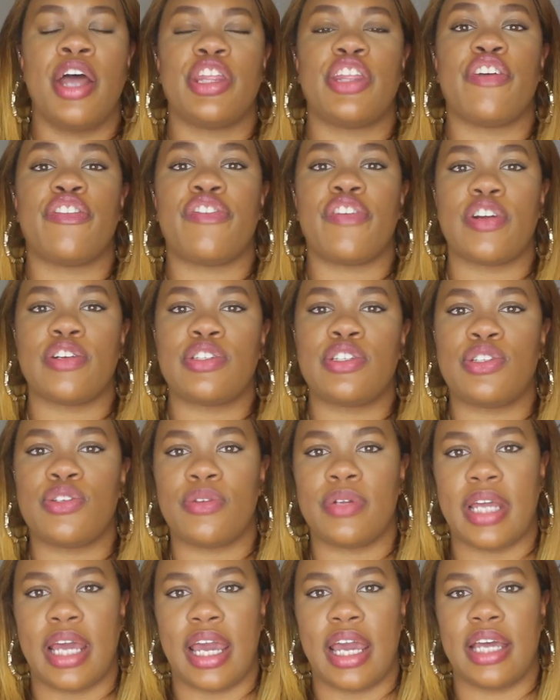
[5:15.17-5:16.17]
The first
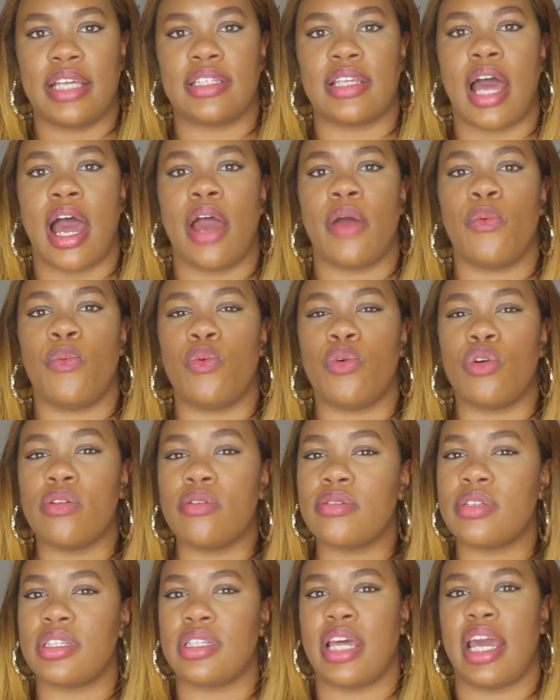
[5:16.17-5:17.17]
2 days, I
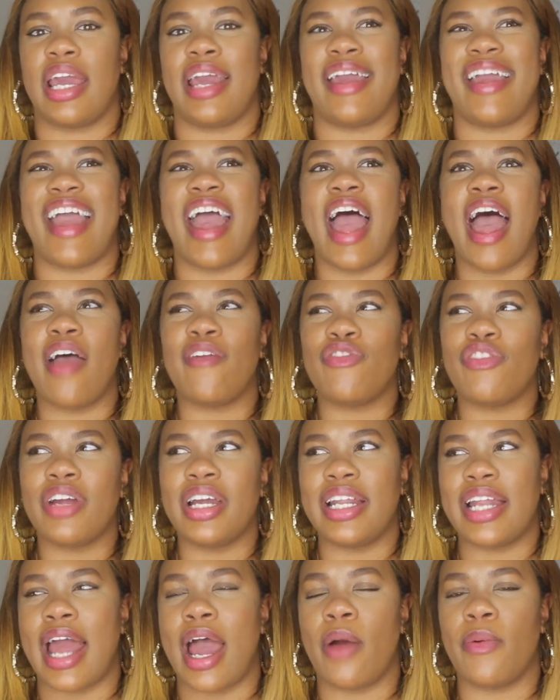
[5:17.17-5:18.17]
will say,
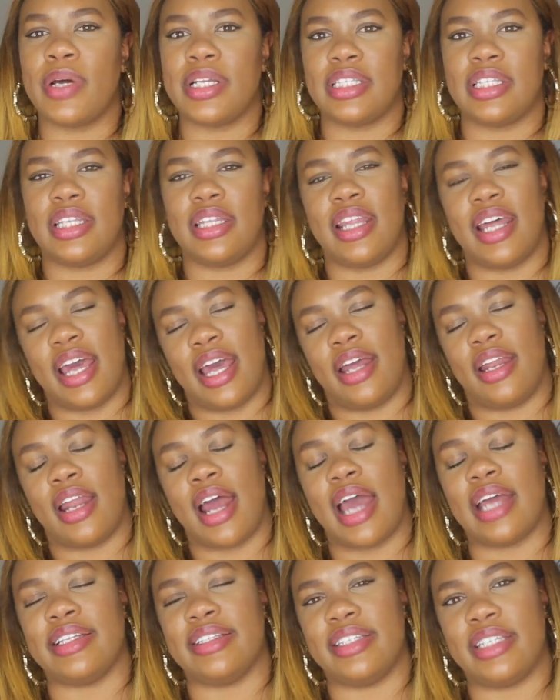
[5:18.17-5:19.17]
every now and then
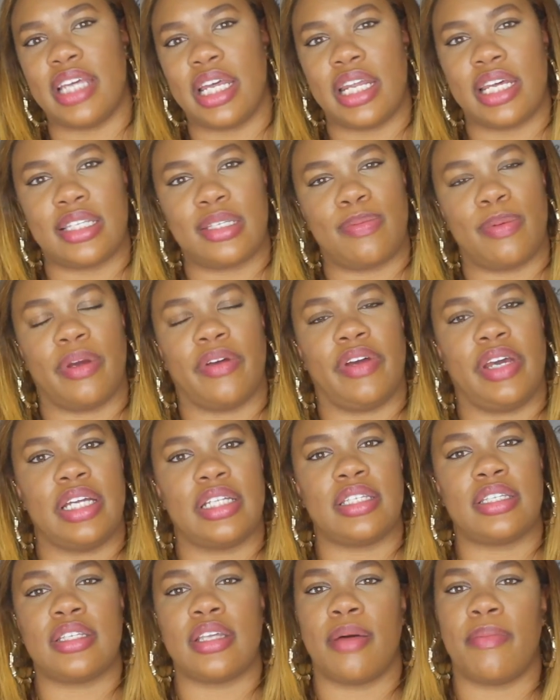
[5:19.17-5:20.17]
I did
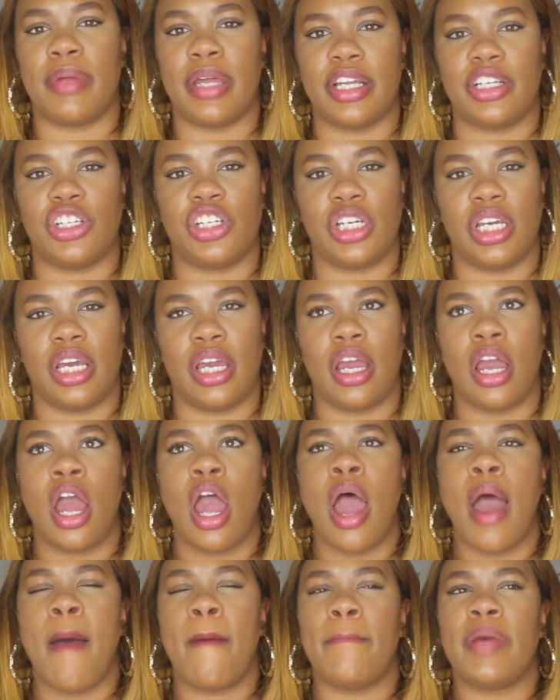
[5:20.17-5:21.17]
experience some itching,
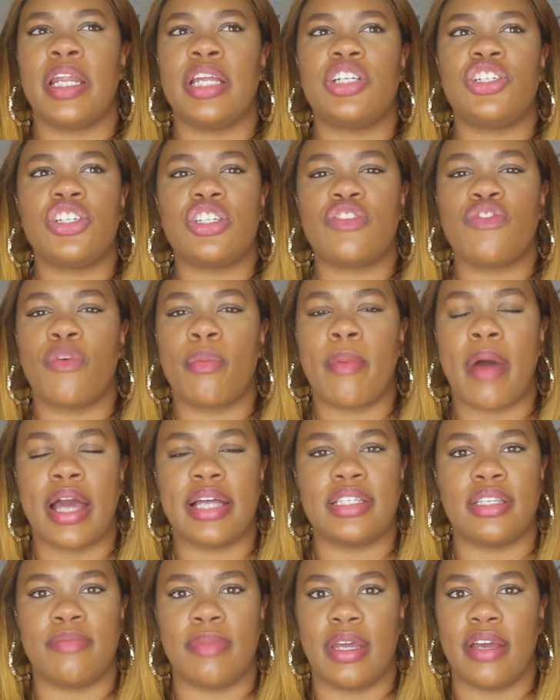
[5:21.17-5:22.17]
but it just
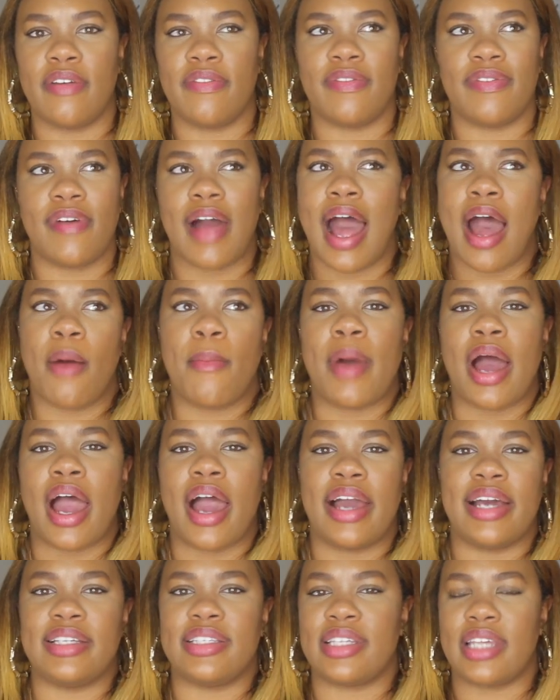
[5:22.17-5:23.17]
reminds me of how my
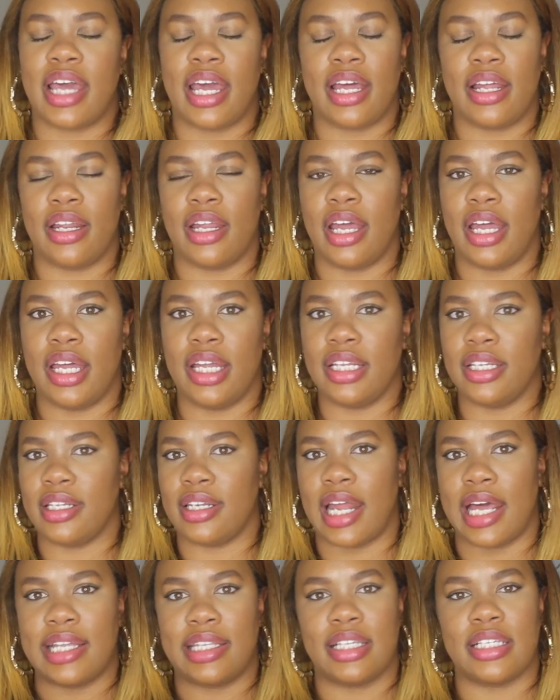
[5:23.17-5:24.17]
eyes get
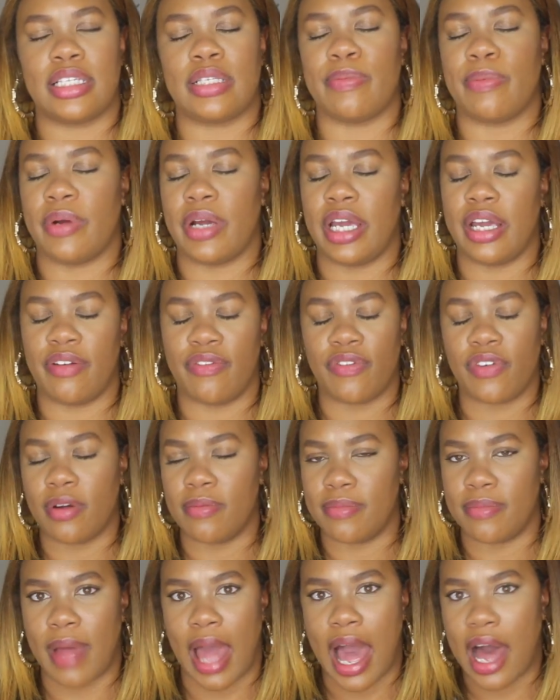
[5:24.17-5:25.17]
in like the spring
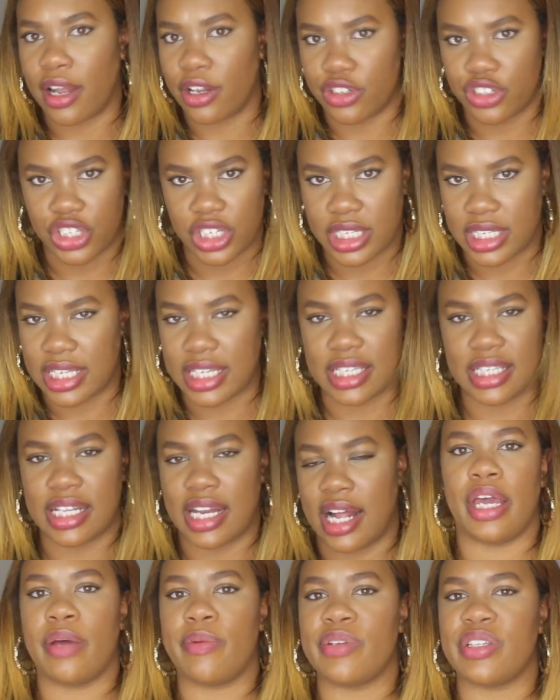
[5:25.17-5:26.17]
from allergy
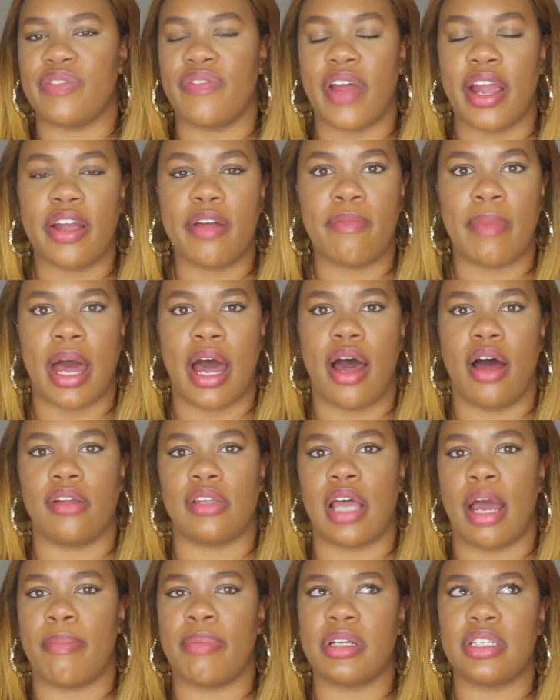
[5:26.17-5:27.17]
season. It was very
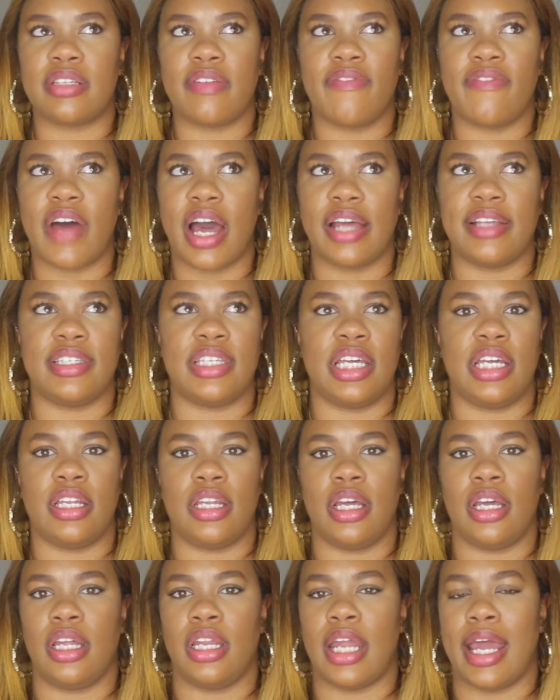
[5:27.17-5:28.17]
mild. I put some
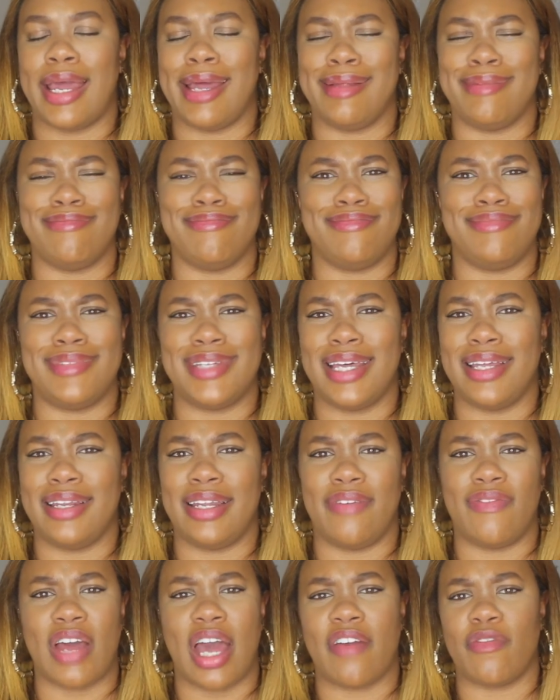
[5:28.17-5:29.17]
Visine in and
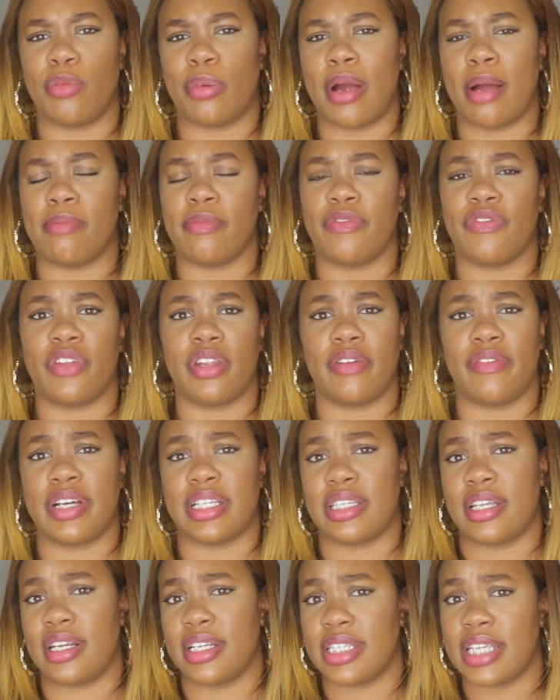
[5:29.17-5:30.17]
didn't even have a problem for the
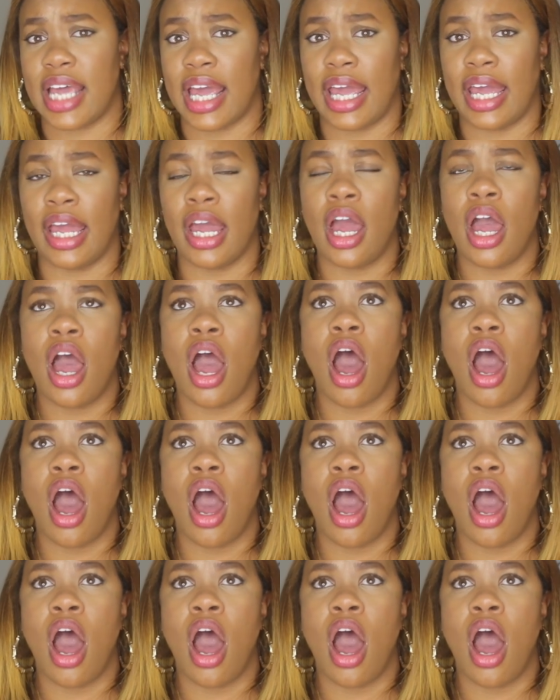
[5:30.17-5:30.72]
rest of the day.